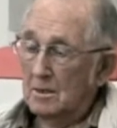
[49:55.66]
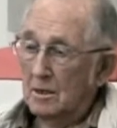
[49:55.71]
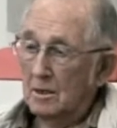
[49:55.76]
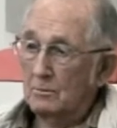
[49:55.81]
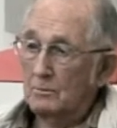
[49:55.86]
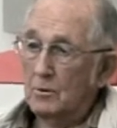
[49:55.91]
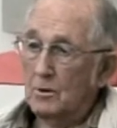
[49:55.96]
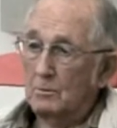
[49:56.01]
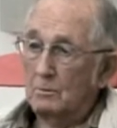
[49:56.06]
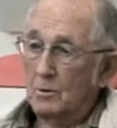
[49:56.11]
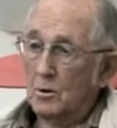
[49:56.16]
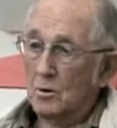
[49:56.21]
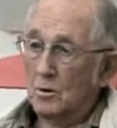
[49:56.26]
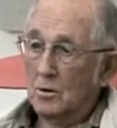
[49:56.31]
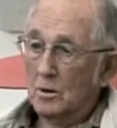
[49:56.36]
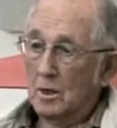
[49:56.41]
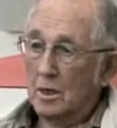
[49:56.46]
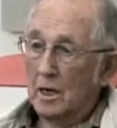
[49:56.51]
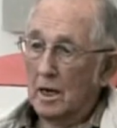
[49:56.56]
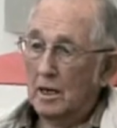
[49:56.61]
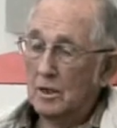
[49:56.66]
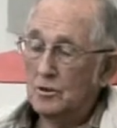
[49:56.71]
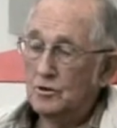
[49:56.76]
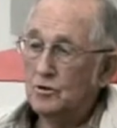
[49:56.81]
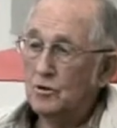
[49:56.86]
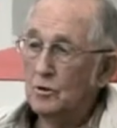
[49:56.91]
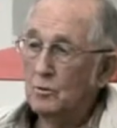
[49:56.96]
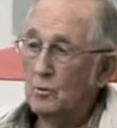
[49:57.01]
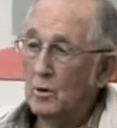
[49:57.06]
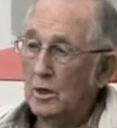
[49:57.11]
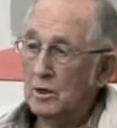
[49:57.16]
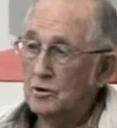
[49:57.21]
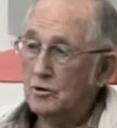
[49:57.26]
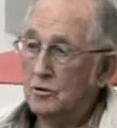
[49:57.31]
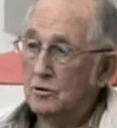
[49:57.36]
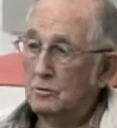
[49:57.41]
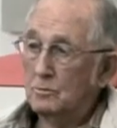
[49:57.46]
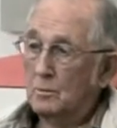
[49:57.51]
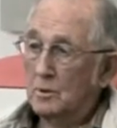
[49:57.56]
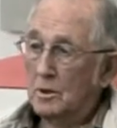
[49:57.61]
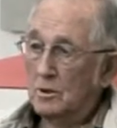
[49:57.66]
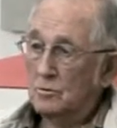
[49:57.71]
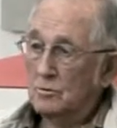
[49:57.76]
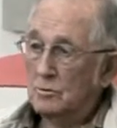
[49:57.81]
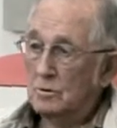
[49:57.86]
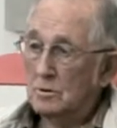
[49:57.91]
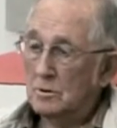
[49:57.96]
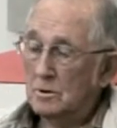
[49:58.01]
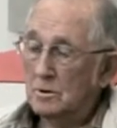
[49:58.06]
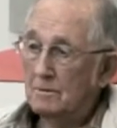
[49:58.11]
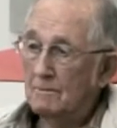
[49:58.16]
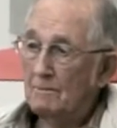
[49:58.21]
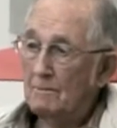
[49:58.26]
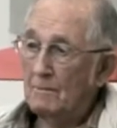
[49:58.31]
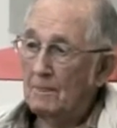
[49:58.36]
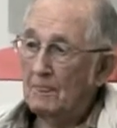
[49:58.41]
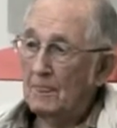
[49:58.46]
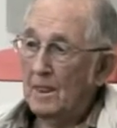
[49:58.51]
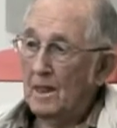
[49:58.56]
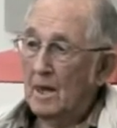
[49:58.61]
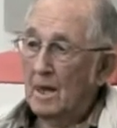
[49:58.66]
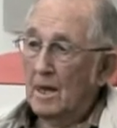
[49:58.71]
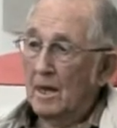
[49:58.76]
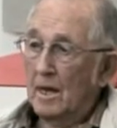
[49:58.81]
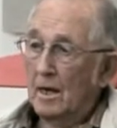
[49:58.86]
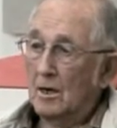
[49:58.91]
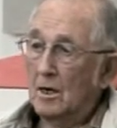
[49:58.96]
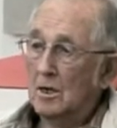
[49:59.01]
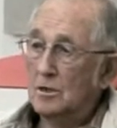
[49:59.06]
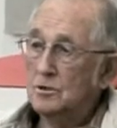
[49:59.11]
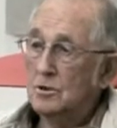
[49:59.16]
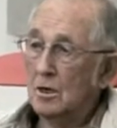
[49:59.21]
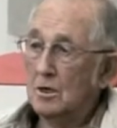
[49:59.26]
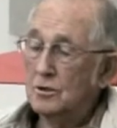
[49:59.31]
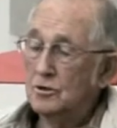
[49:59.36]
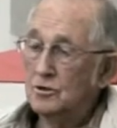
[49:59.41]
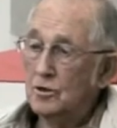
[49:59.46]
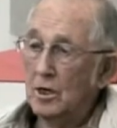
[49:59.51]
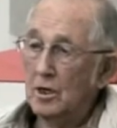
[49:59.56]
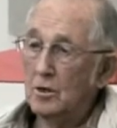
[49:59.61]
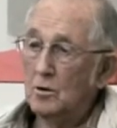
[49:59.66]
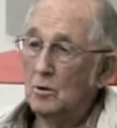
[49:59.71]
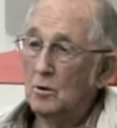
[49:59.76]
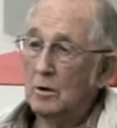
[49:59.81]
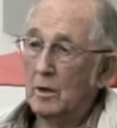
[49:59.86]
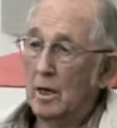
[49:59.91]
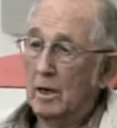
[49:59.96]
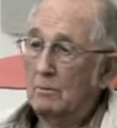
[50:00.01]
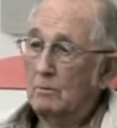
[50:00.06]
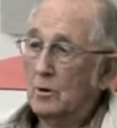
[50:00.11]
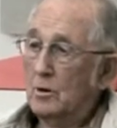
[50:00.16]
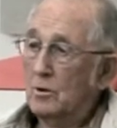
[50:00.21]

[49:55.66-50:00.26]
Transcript: They put me on an IRC rescue boat. And I, I stayed on that